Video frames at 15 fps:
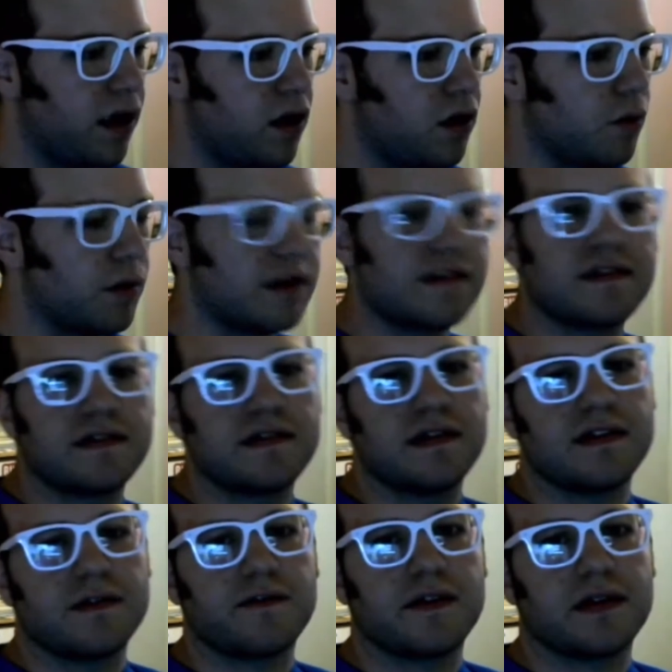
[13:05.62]
which
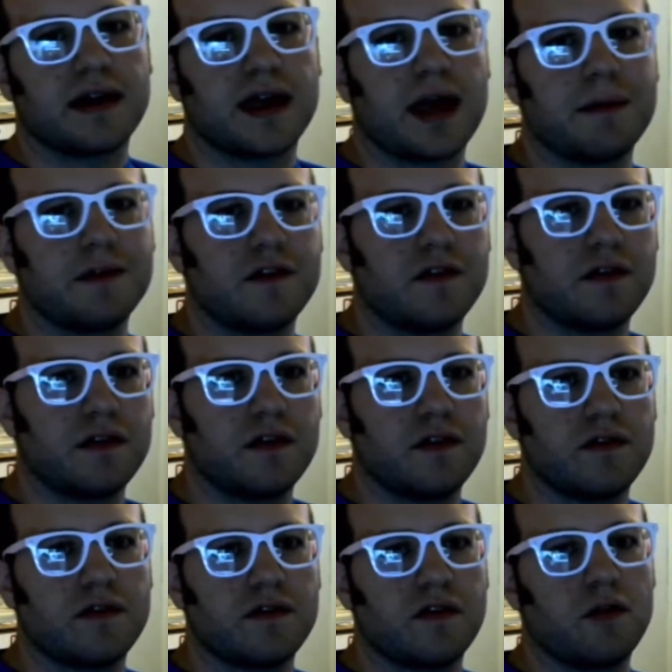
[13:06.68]
is a fairly common
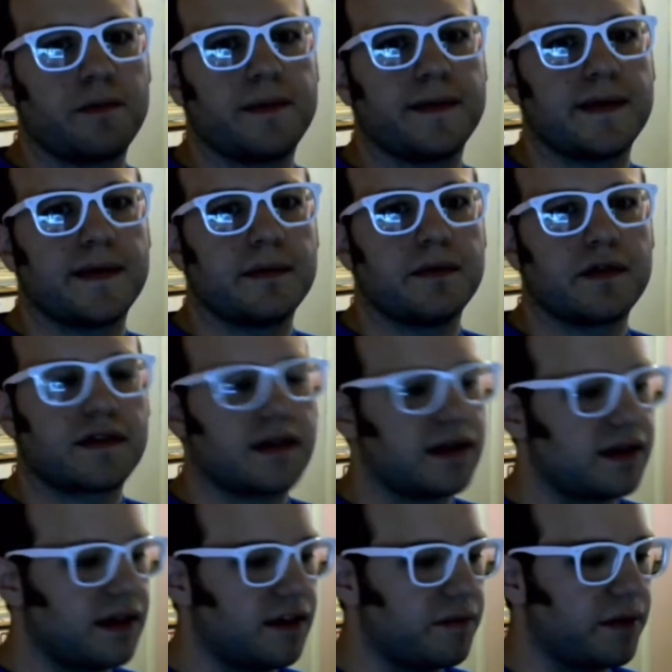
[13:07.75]
trope in books
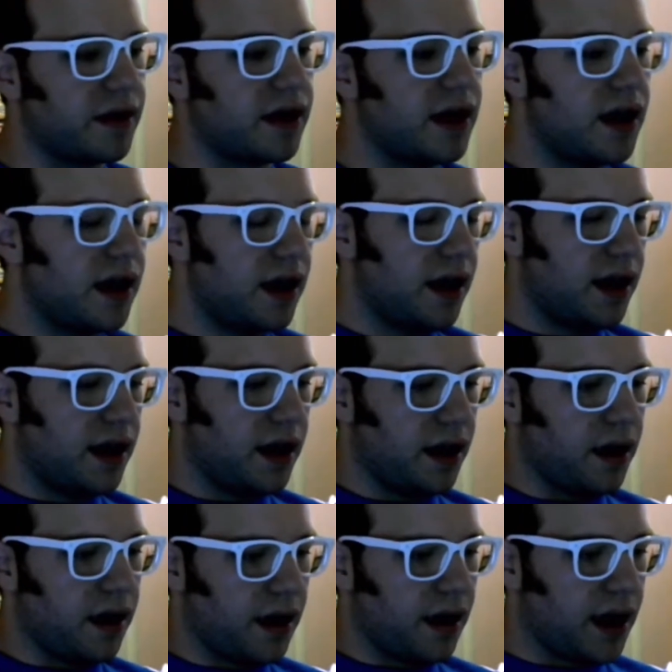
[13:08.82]
like these, but
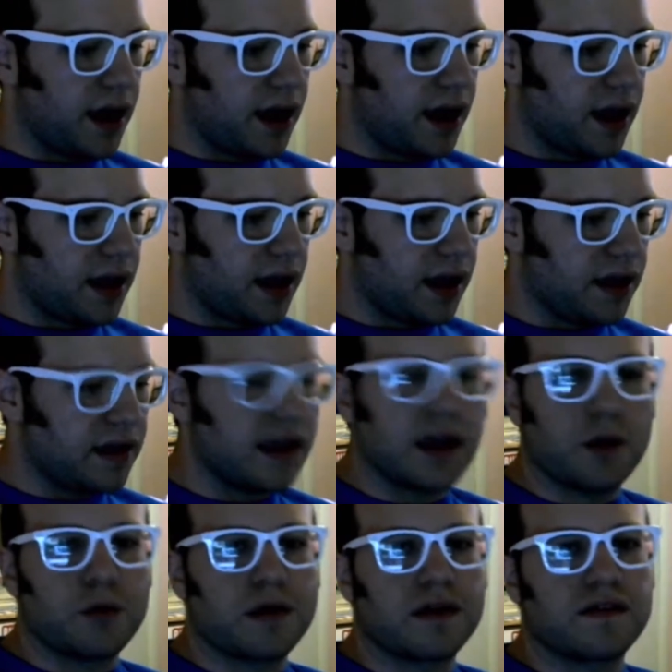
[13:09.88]
I think
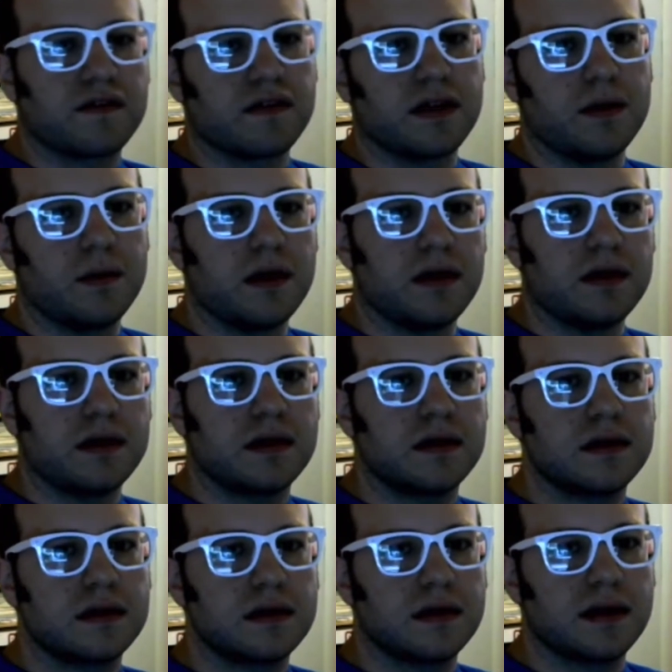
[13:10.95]
it works really well
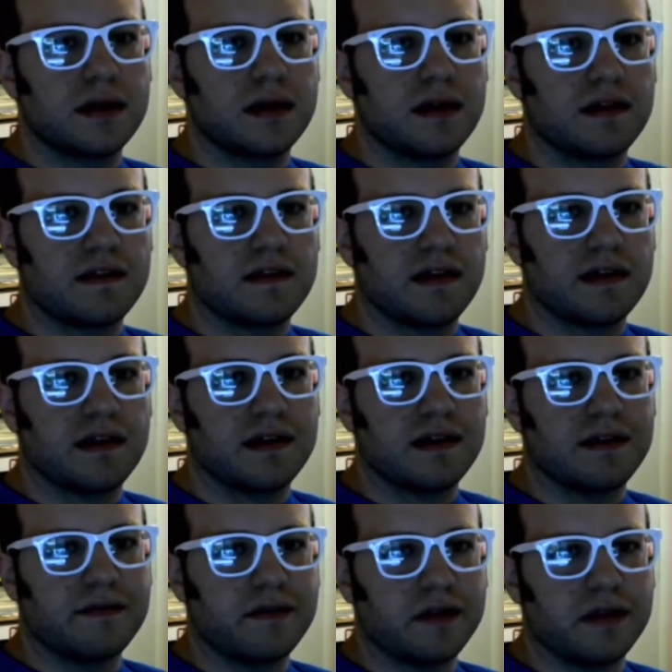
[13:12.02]
in this. It's
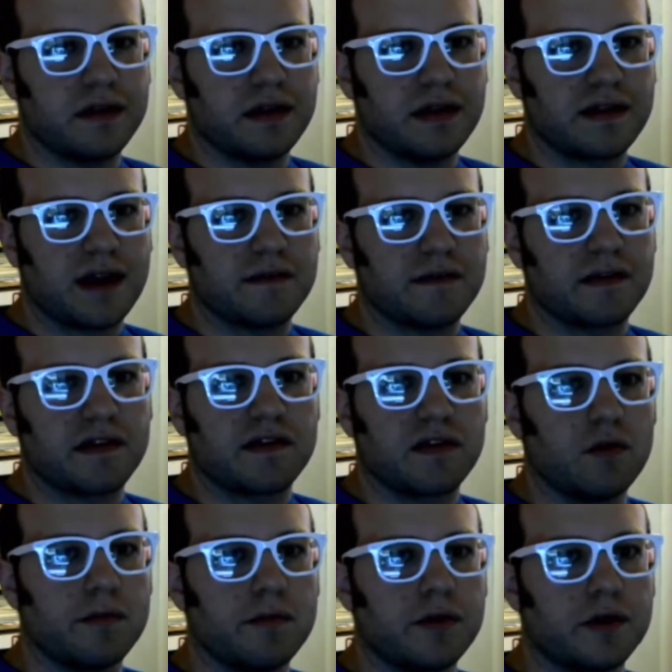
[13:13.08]
kind of a
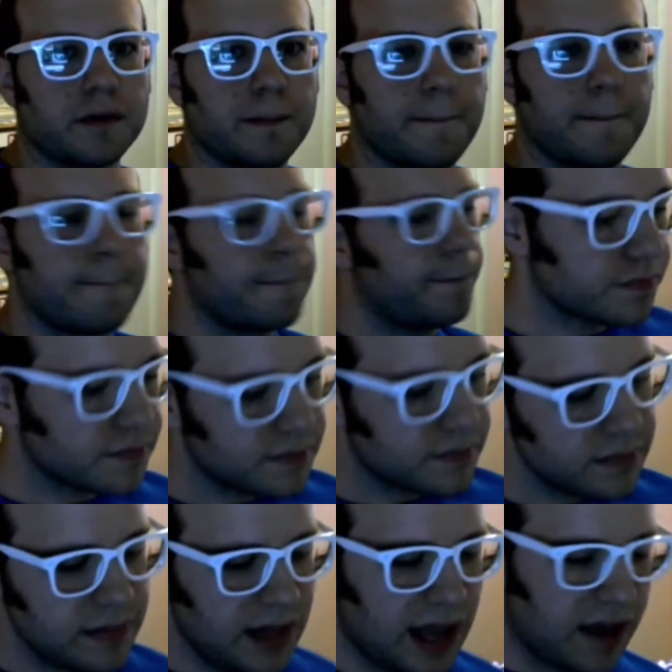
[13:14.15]
slow burn.
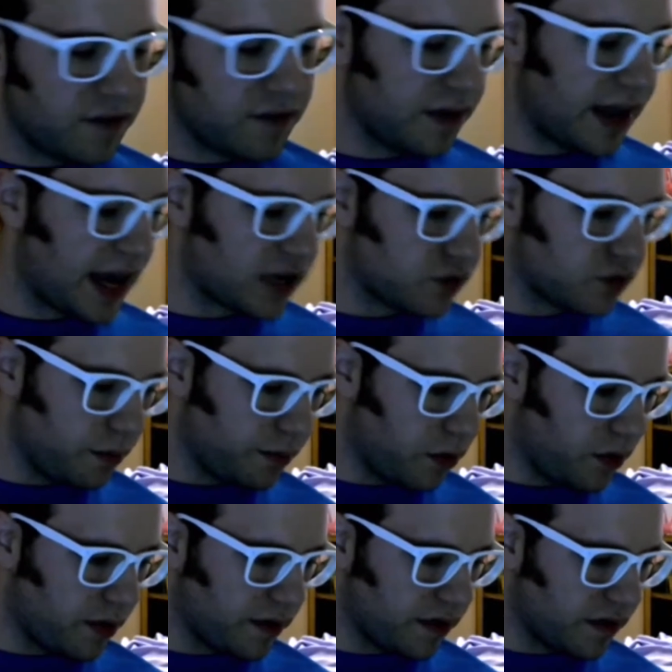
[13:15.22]
As for the actual
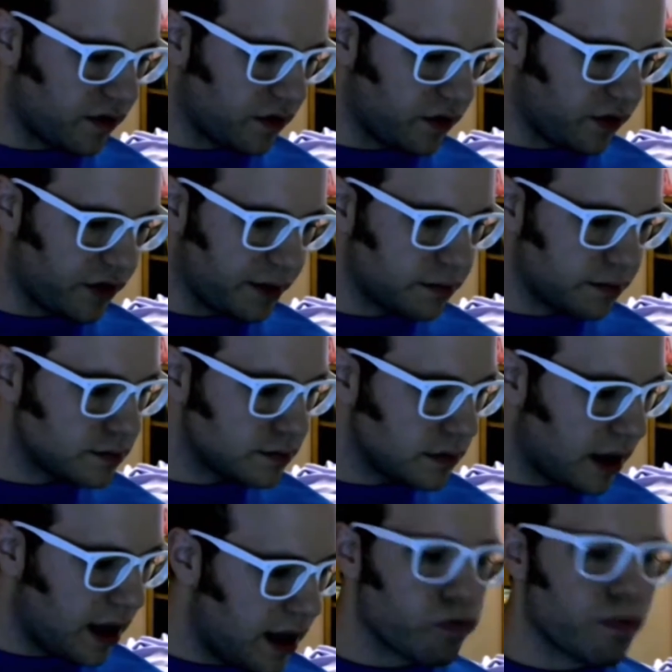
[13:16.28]
bulk of the story,
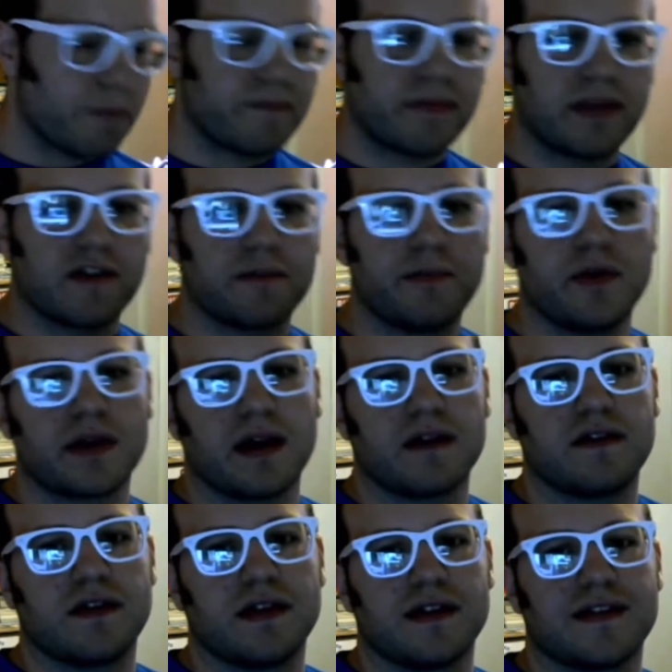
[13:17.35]
this book,
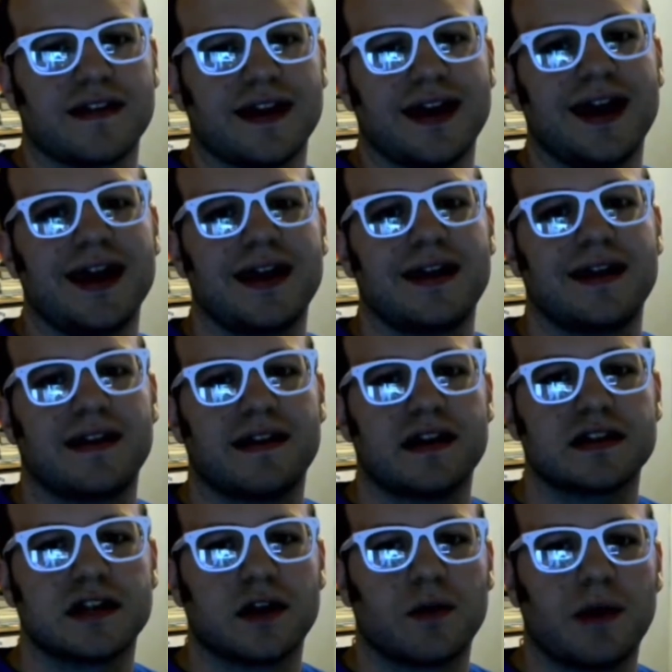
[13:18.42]
as you can see, it's
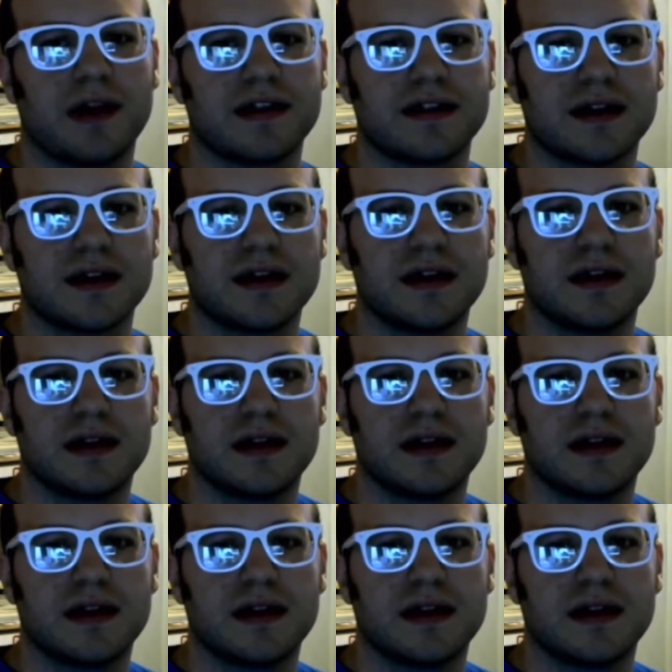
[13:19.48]
actually quite thick.